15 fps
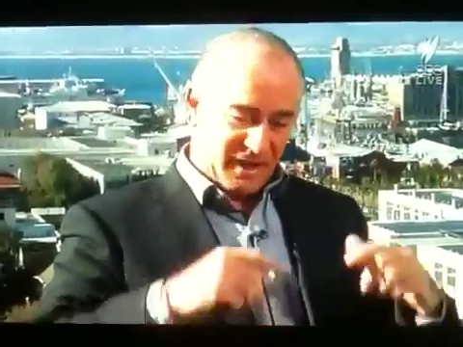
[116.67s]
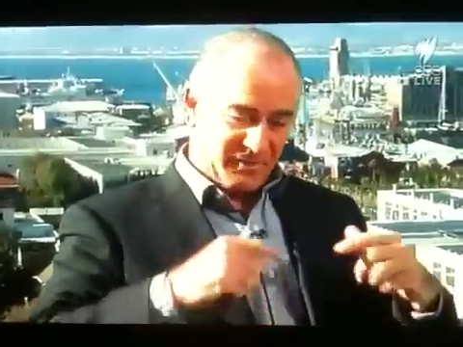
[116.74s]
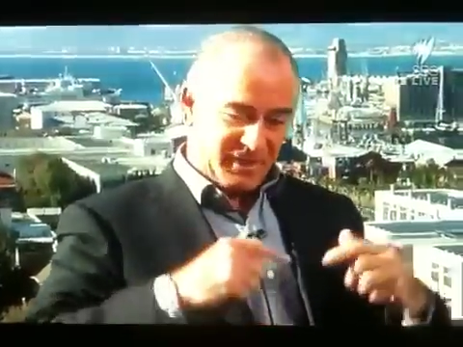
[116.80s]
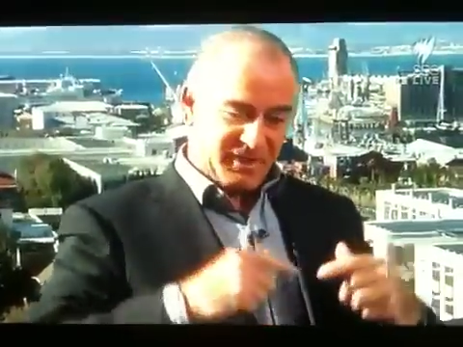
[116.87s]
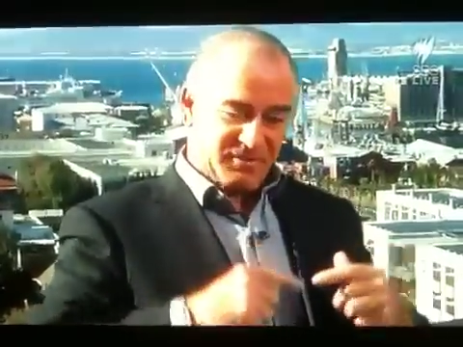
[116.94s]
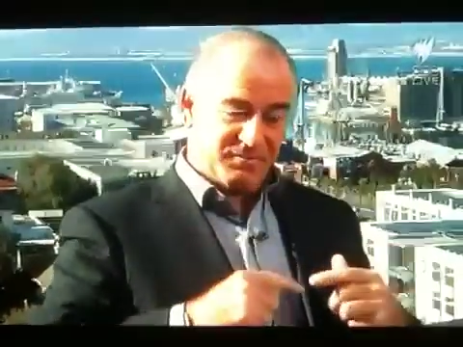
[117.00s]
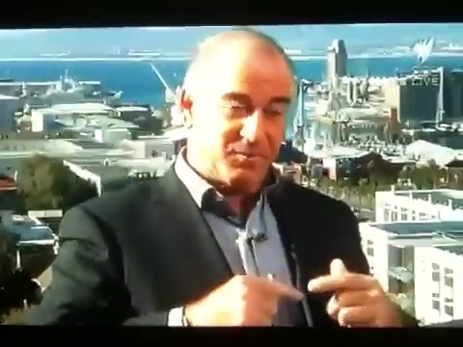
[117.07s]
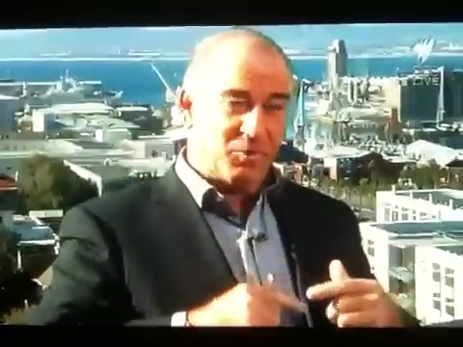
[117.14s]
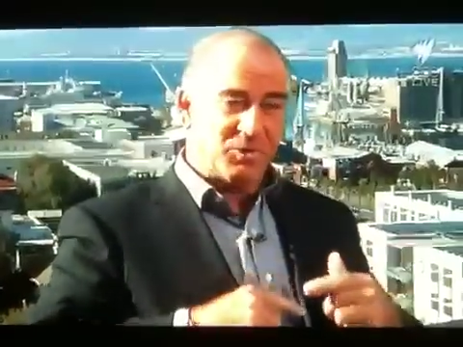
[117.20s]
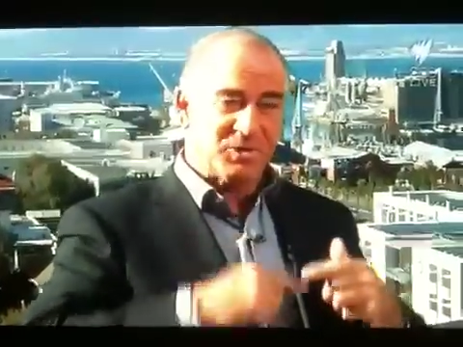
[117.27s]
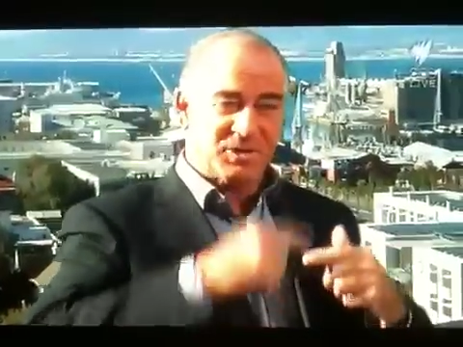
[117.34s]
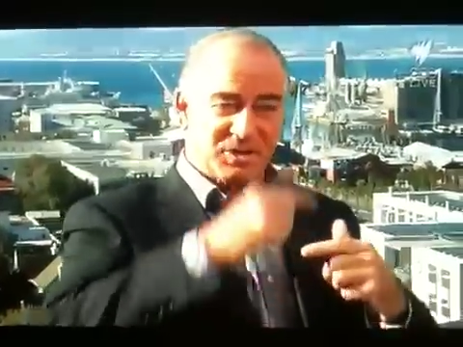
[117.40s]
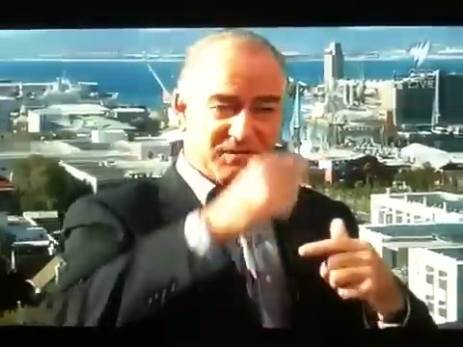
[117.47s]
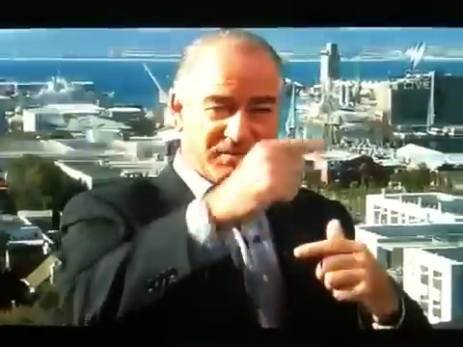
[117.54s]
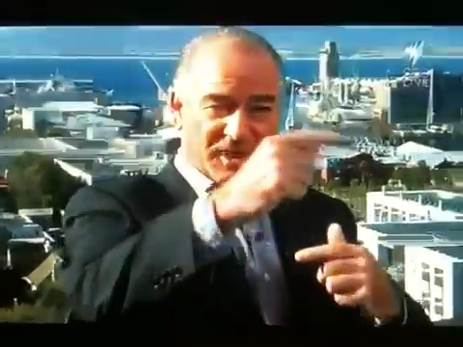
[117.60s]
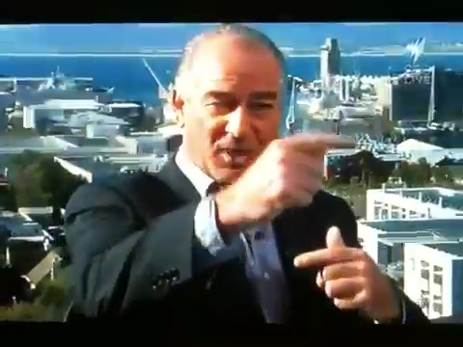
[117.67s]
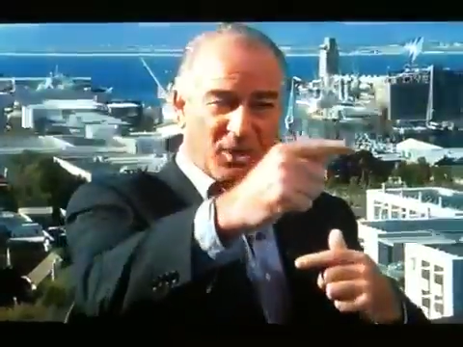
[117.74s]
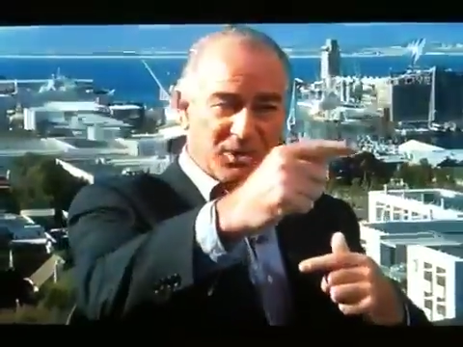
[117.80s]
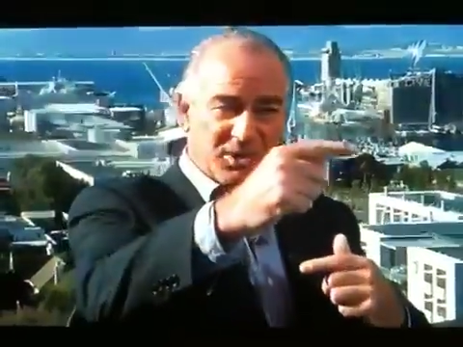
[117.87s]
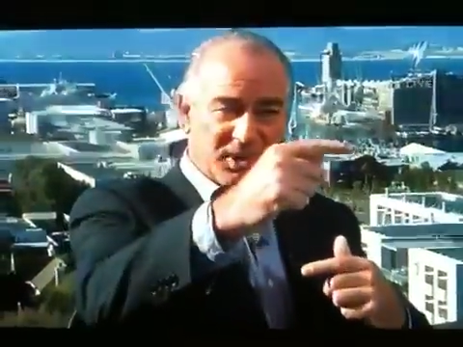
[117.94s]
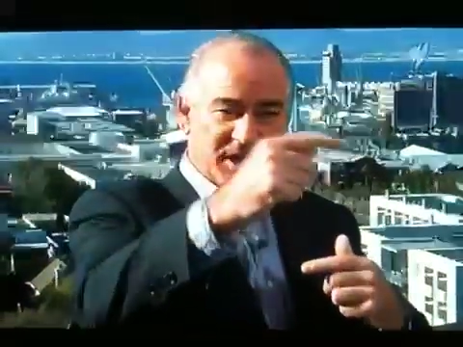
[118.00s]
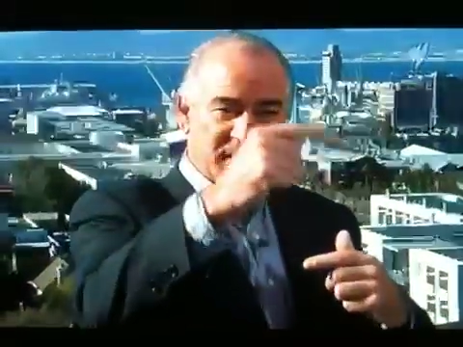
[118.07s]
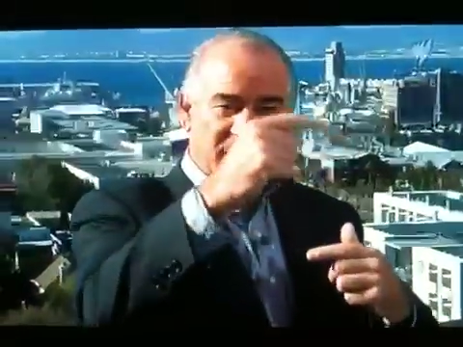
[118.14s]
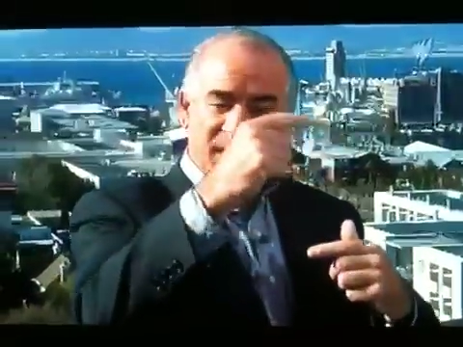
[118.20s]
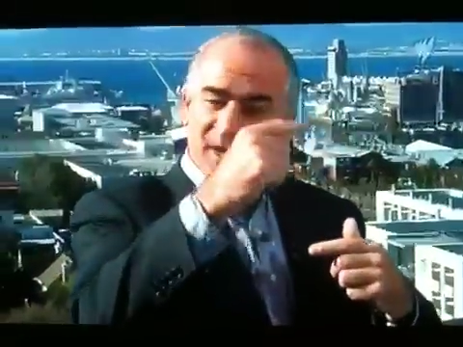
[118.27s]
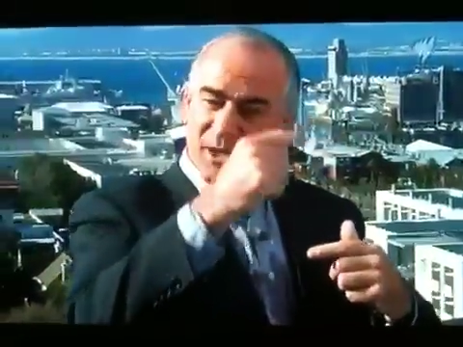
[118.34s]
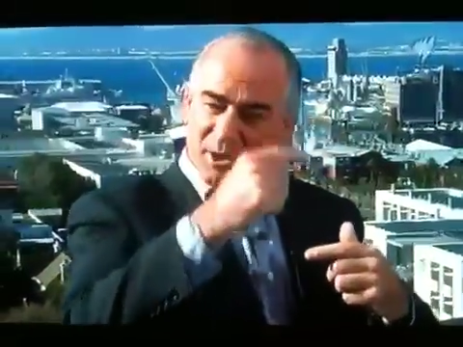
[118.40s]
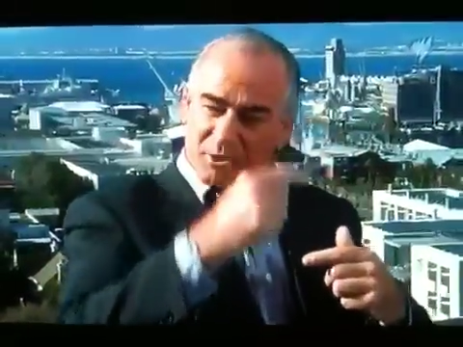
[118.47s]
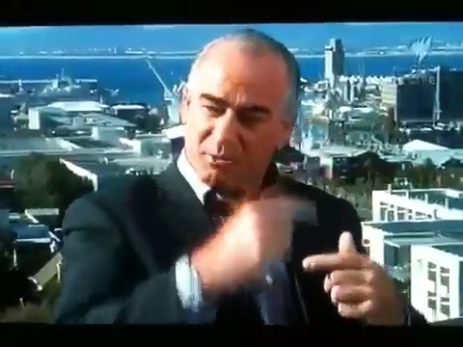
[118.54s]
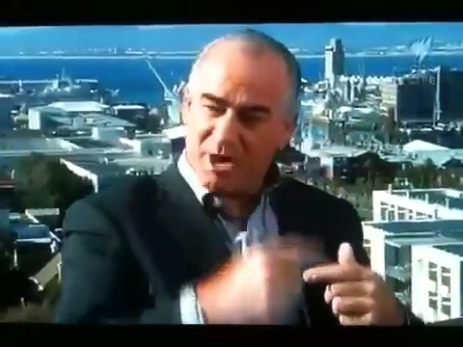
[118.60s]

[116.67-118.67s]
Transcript: And there's forces of velocity,